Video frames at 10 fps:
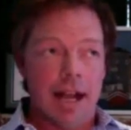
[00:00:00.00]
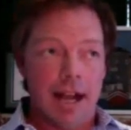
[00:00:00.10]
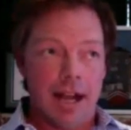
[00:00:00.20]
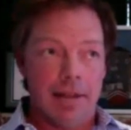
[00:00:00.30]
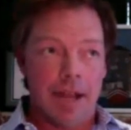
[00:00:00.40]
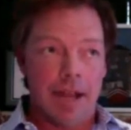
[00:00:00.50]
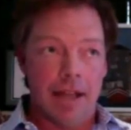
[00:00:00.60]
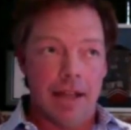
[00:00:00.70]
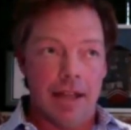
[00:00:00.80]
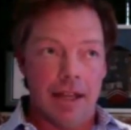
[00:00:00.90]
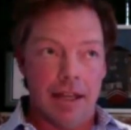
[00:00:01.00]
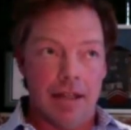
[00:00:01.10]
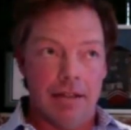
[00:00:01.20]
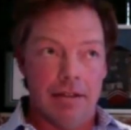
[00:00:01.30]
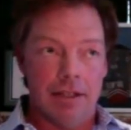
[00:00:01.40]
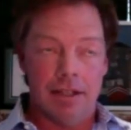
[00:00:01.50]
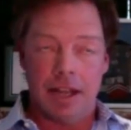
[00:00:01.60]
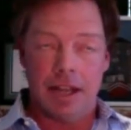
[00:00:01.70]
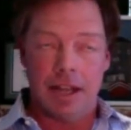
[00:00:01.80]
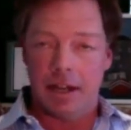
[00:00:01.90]
um, and then
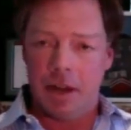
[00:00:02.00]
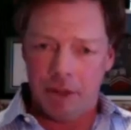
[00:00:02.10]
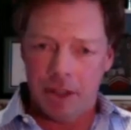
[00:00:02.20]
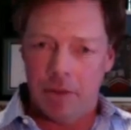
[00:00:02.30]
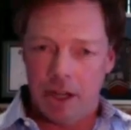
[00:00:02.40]
decided what I really